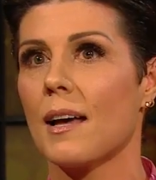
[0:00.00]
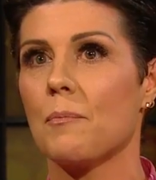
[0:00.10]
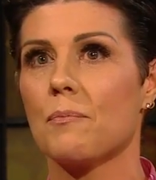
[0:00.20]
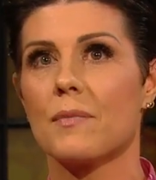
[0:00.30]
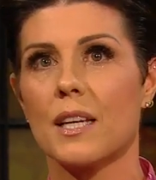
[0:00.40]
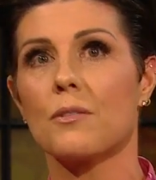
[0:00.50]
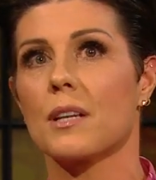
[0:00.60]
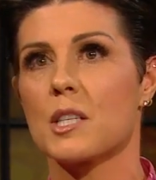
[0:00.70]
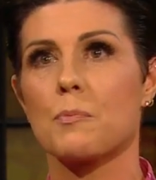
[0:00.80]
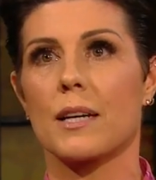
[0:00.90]
they
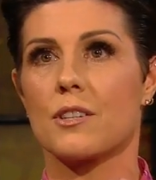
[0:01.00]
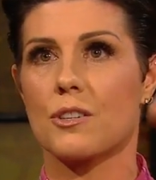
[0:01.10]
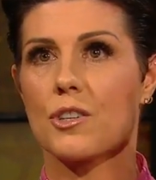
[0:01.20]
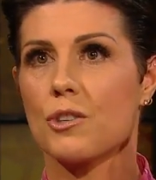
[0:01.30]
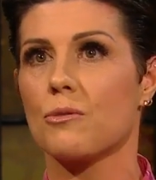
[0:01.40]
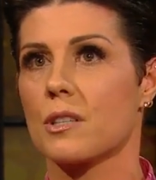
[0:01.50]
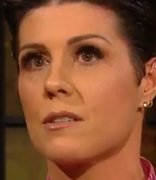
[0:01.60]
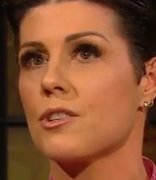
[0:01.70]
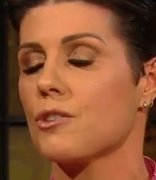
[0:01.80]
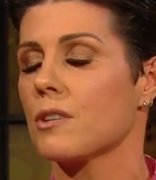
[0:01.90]
don't expect you to shoot the
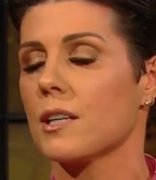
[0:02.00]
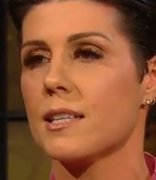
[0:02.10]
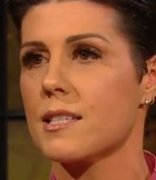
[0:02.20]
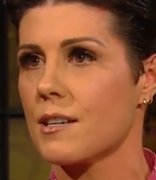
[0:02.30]
lights